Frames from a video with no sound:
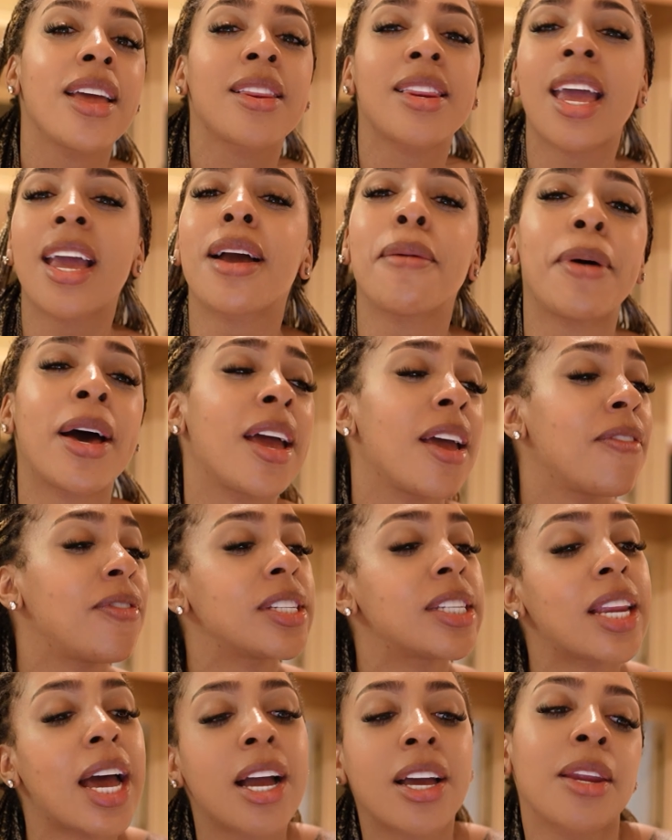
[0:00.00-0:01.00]
Think about it. If
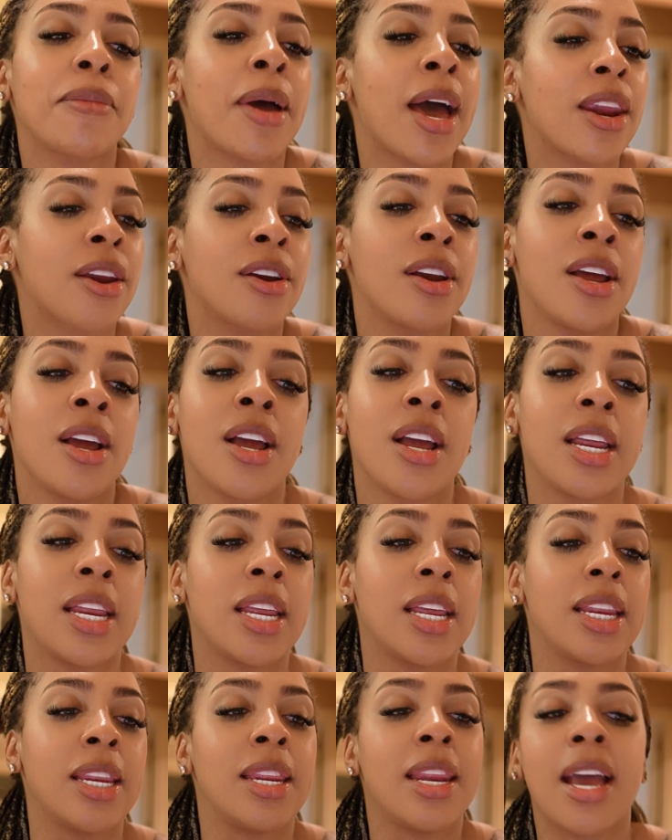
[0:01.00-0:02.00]
it's not going to matter
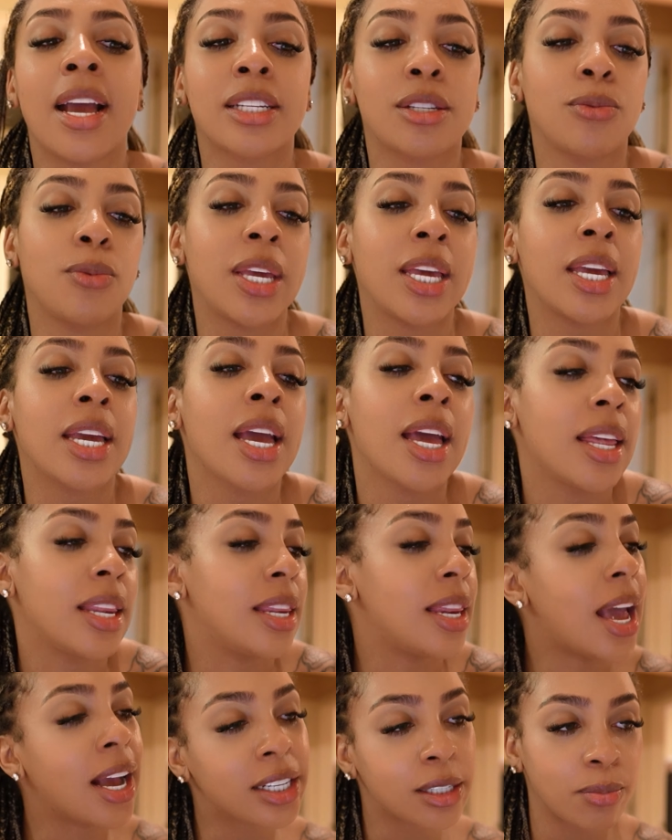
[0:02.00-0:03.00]
next week,
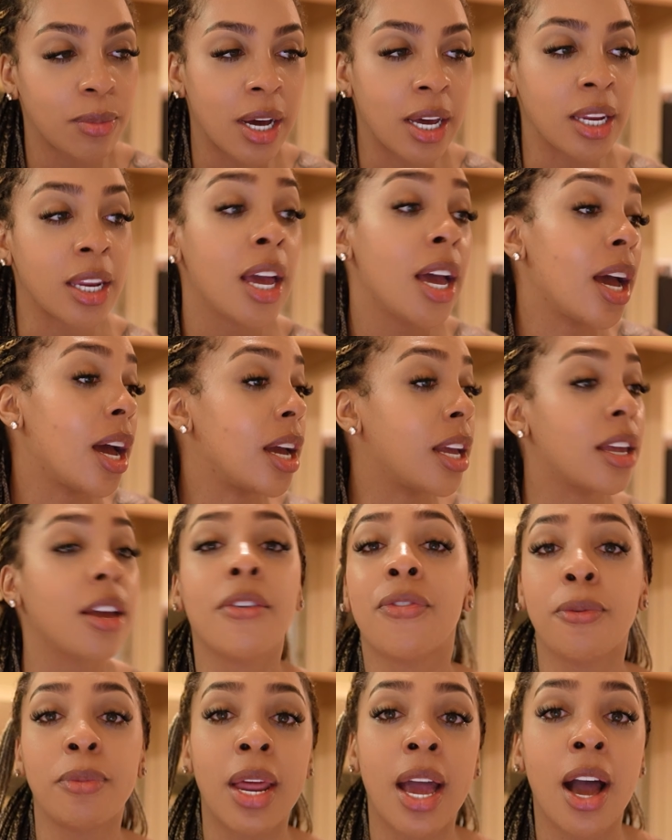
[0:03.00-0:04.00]
next month, a
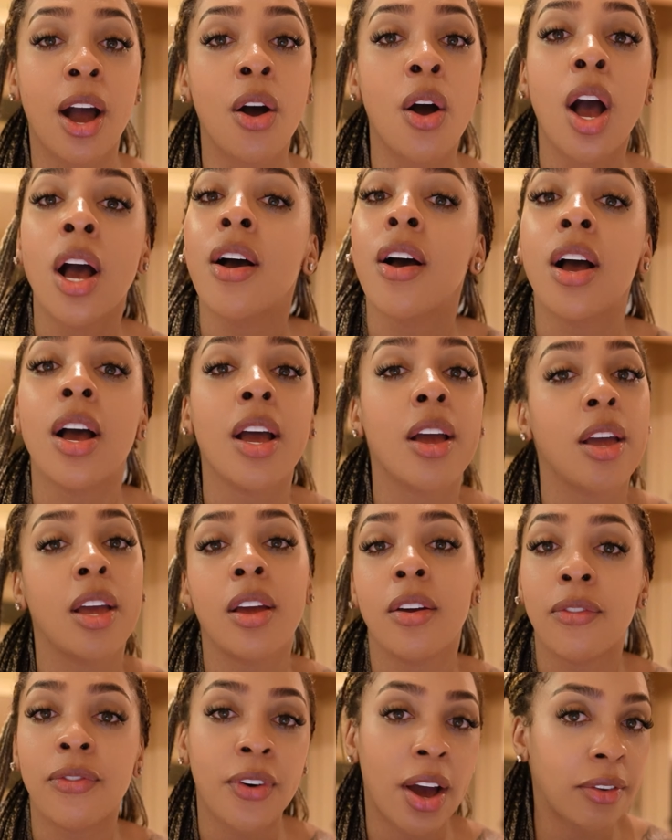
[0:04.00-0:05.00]
year from now,
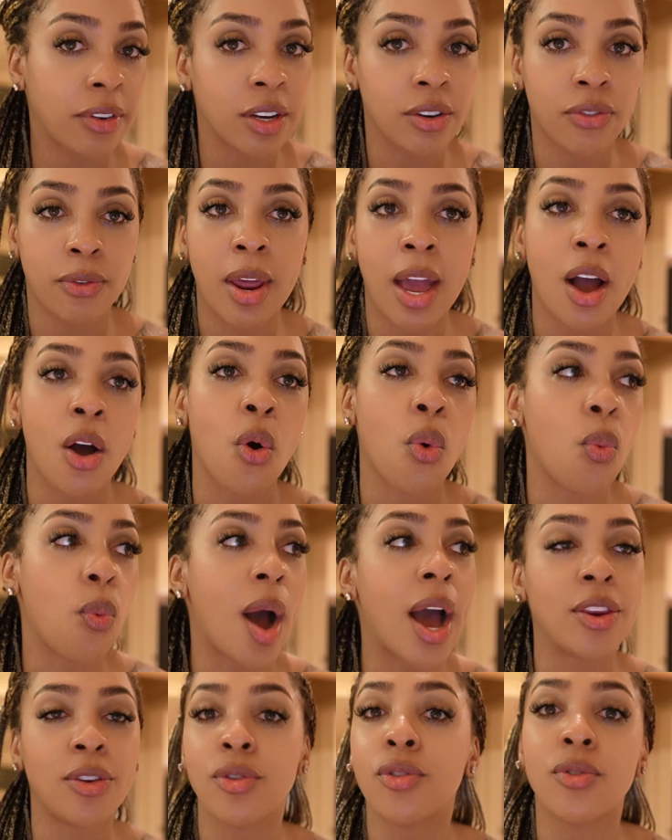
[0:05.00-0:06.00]
5 years from now,
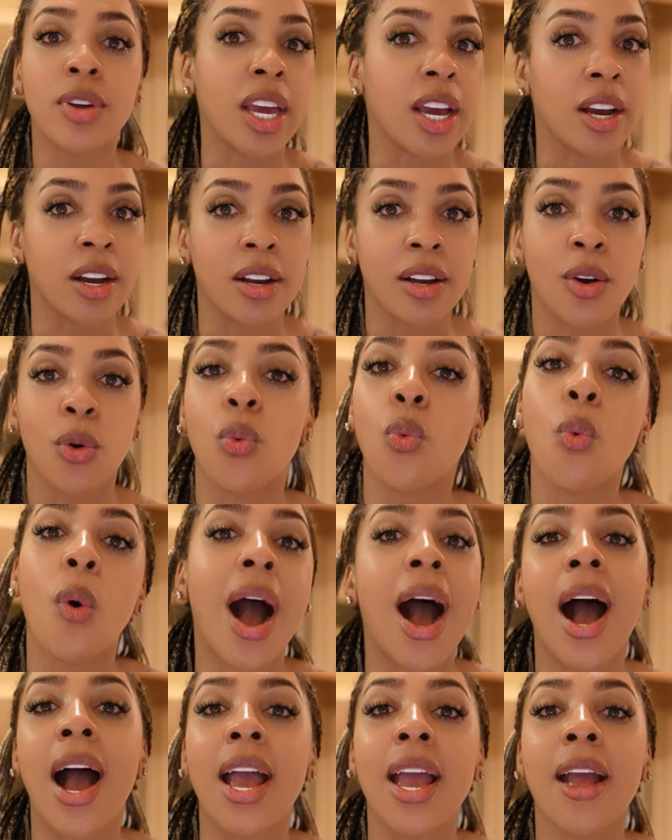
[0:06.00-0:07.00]
why do you care?
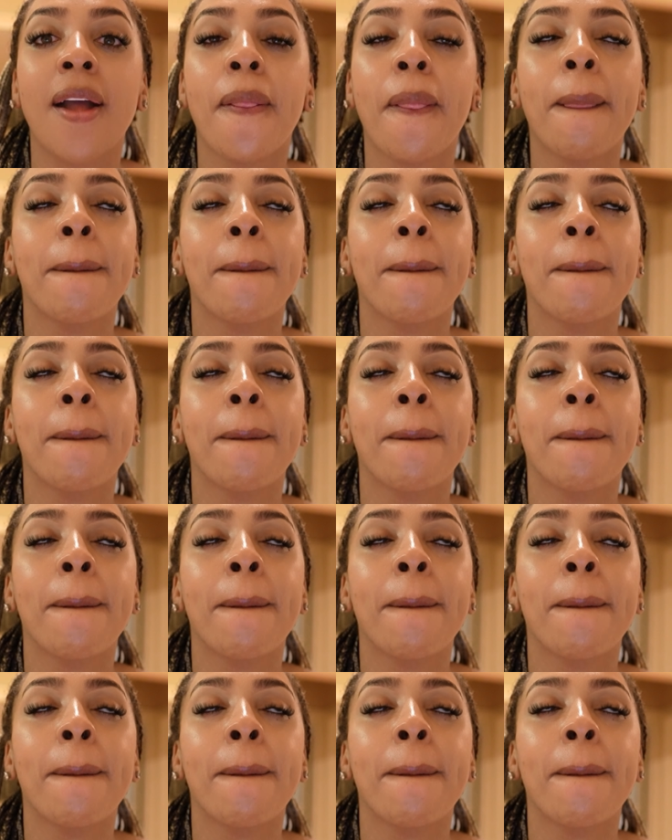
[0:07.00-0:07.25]
Why?